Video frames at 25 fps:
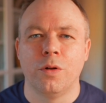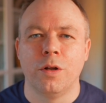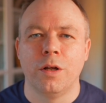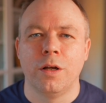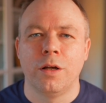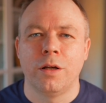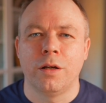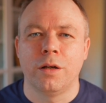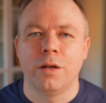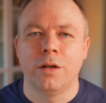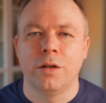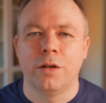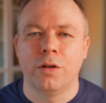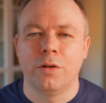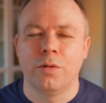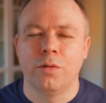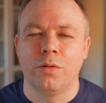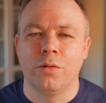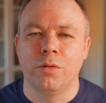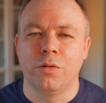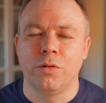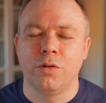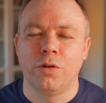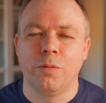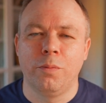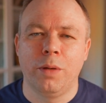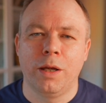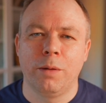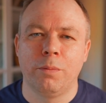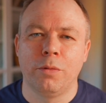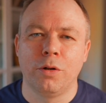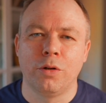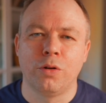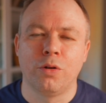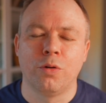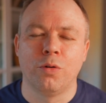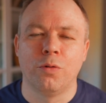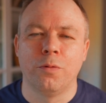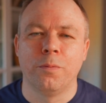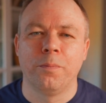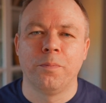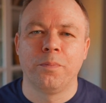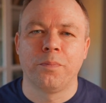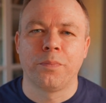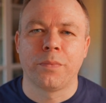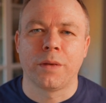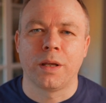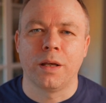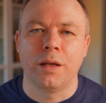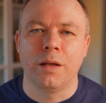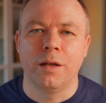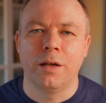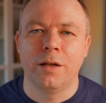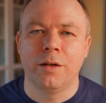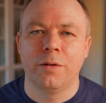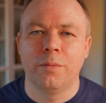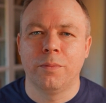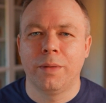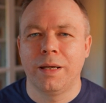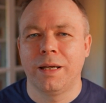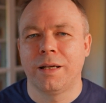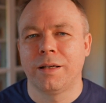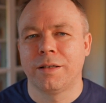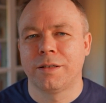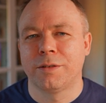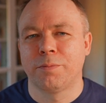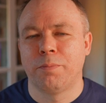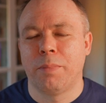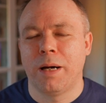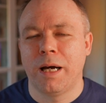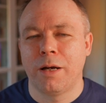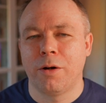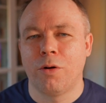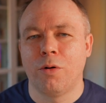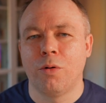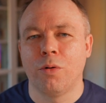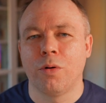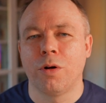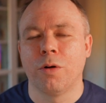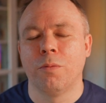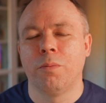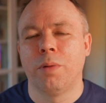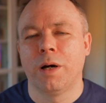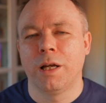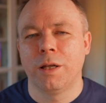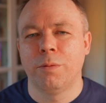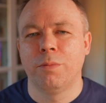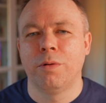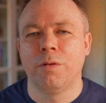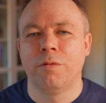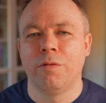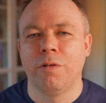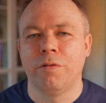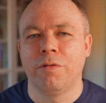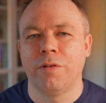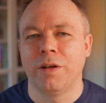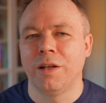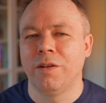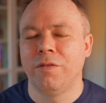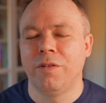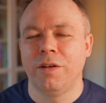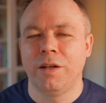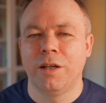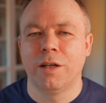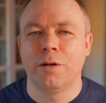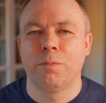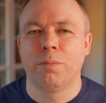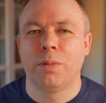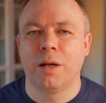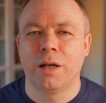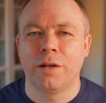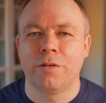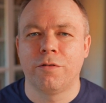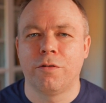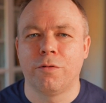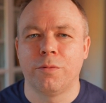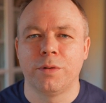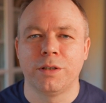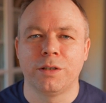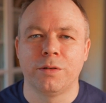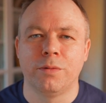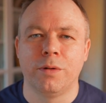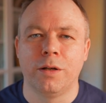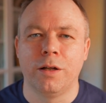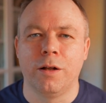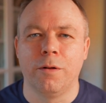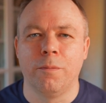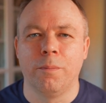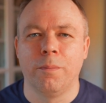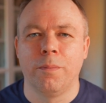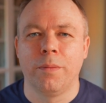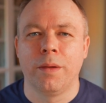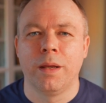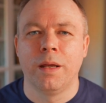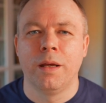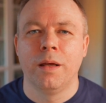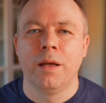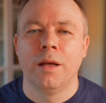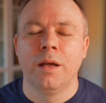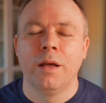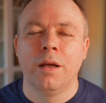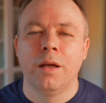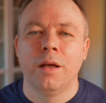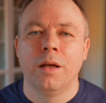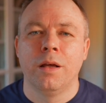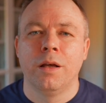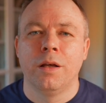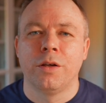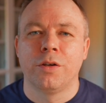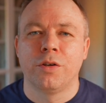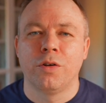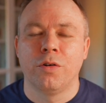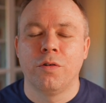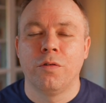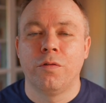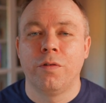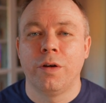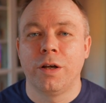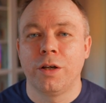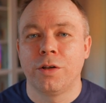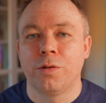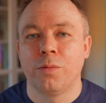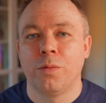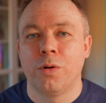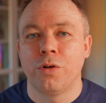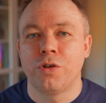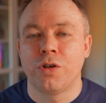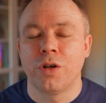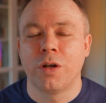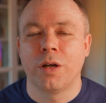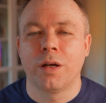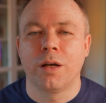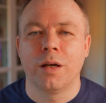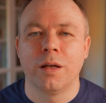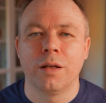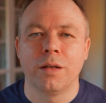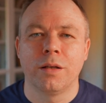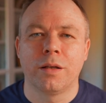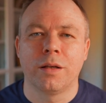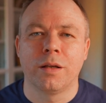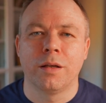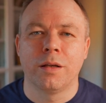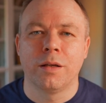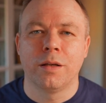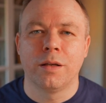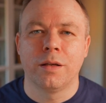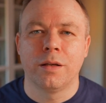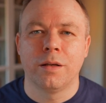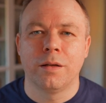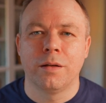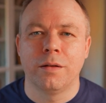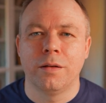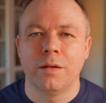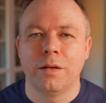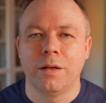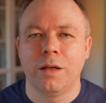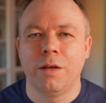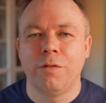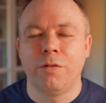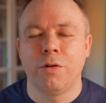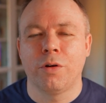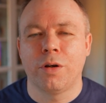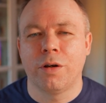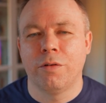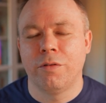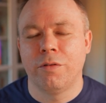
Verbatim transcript: uh, to be able to uh, make Sparrow compatible with NVIDIA platform as well. So thanks for watching, and uh, if you have any